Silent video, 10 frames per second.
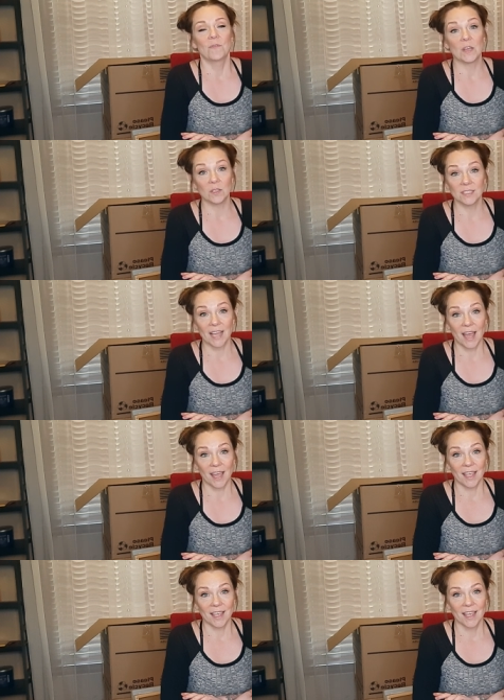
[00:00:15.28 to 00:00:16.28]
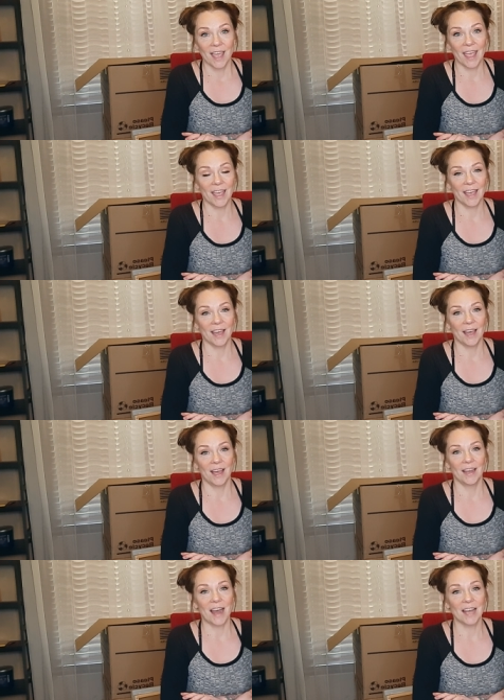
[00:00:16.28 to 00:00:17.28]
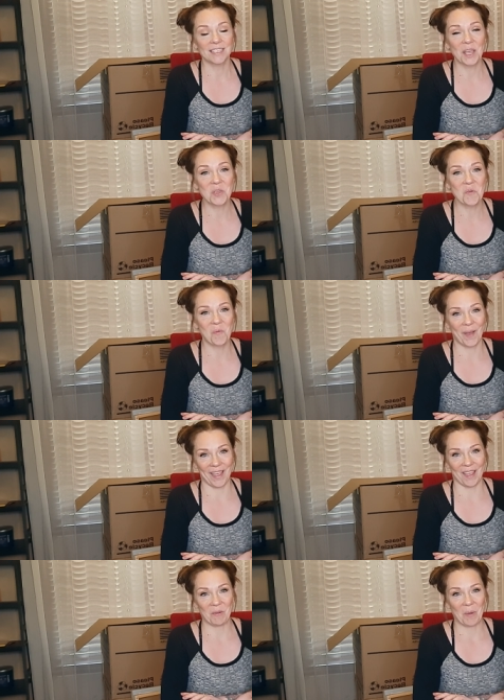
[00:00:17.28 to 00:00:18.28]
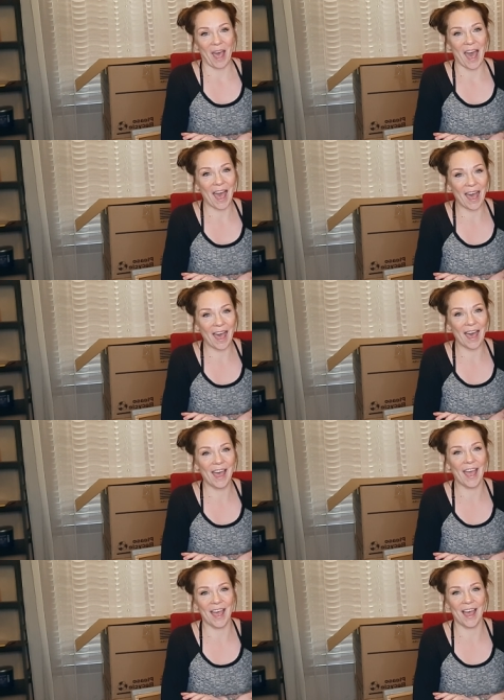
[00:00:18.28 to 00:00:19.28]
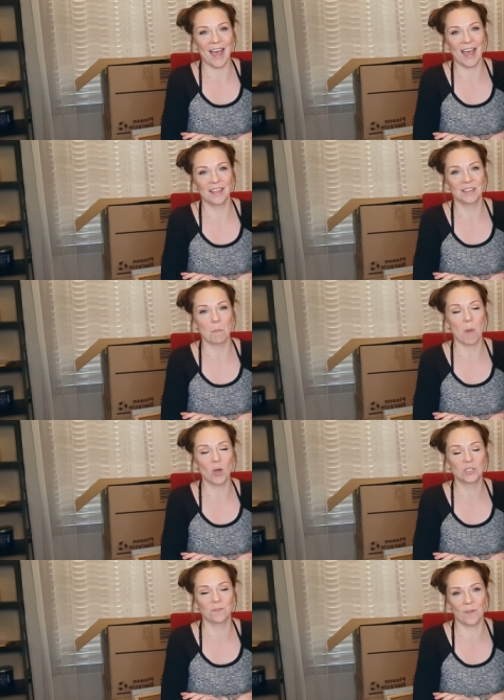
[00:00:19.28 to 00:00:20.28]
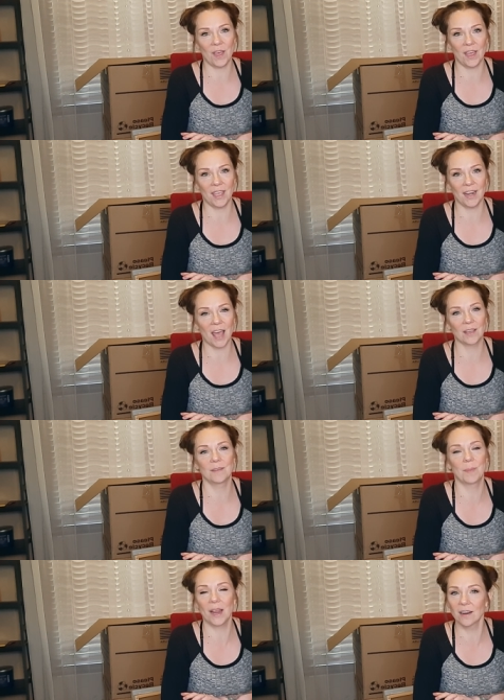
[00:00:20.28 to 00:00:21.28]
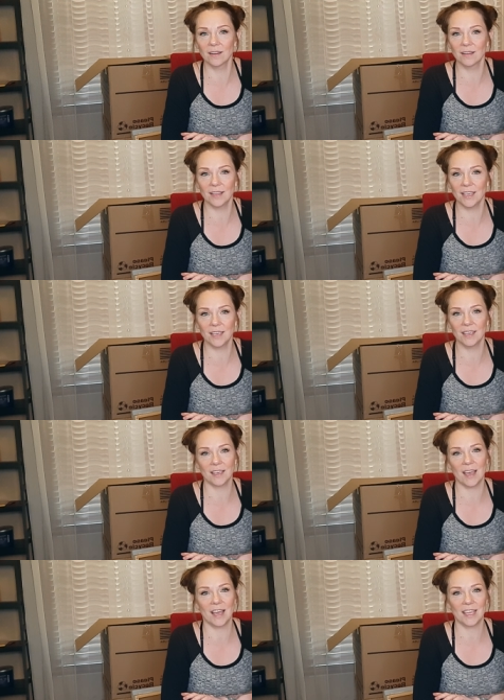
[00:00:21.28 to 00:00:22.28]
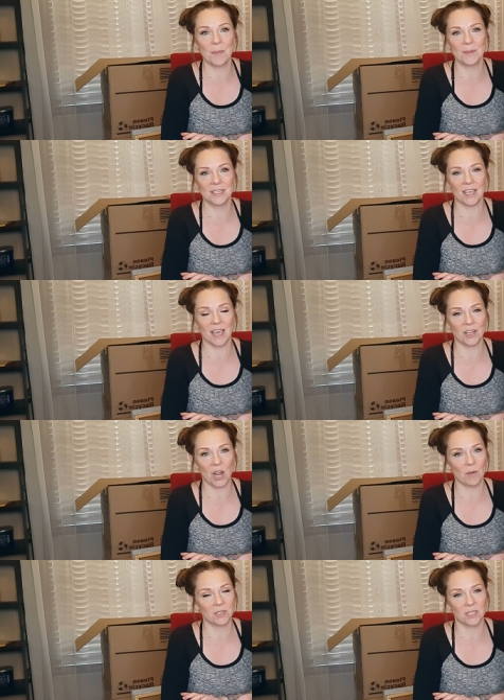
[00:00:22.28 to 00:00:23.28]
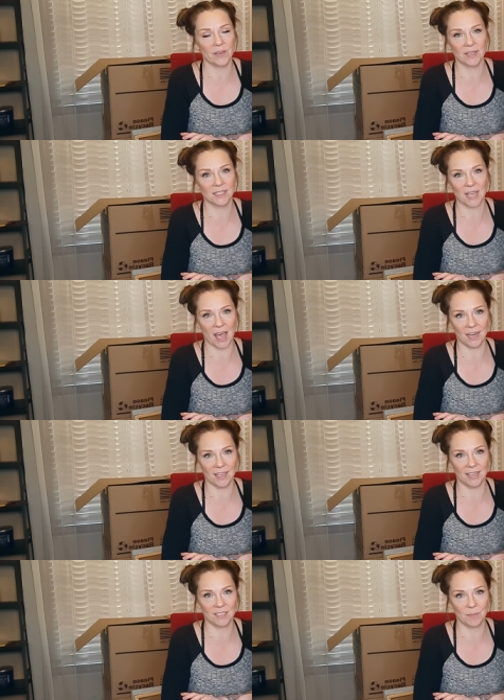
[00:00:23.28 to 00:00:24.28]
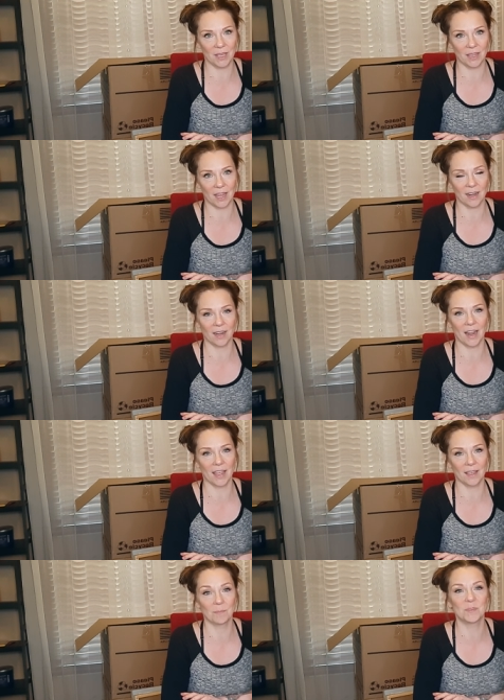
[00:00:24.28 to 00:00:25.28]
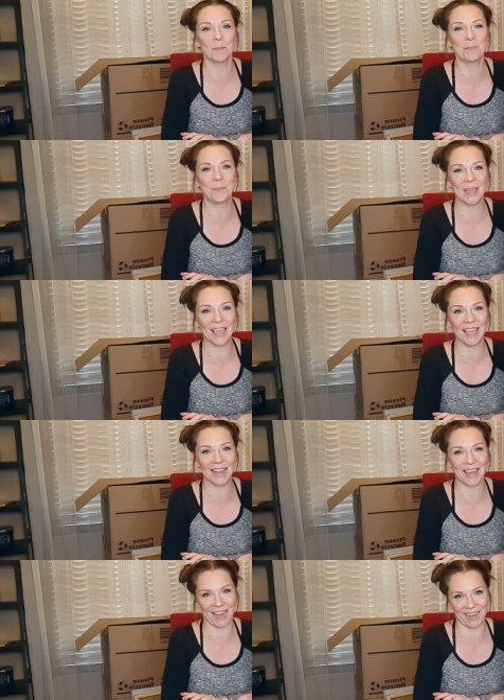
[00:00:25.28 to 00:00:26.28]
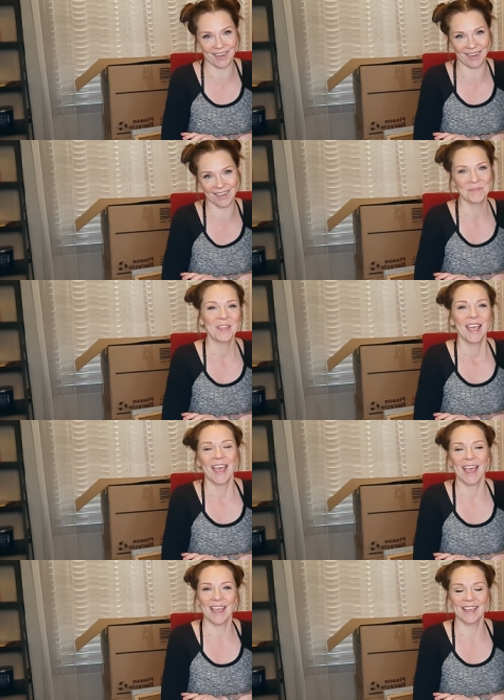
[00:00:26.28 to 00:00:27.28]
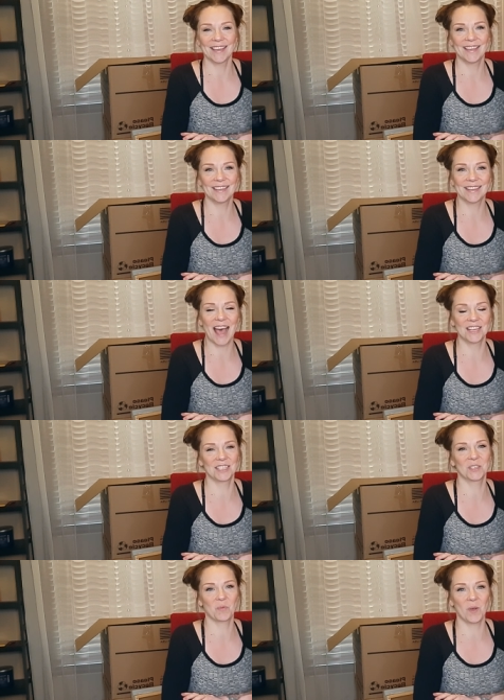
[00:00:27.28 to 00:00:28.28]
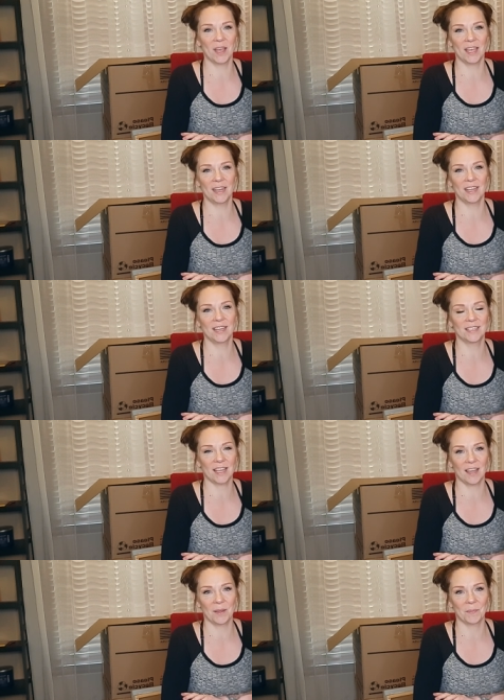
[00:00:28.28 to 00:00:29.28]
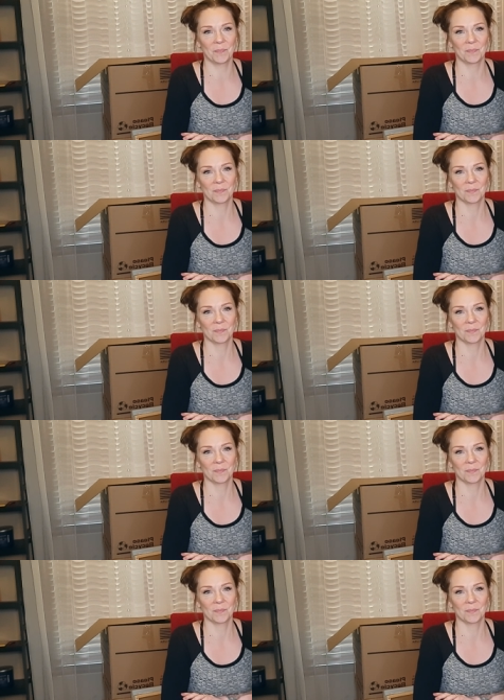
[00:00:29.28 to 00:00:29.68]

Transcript: field day. And I tell you what, I had the most fun. I could barely uh, keep it together. I was so excited to be there and to be there. And I just wanted um,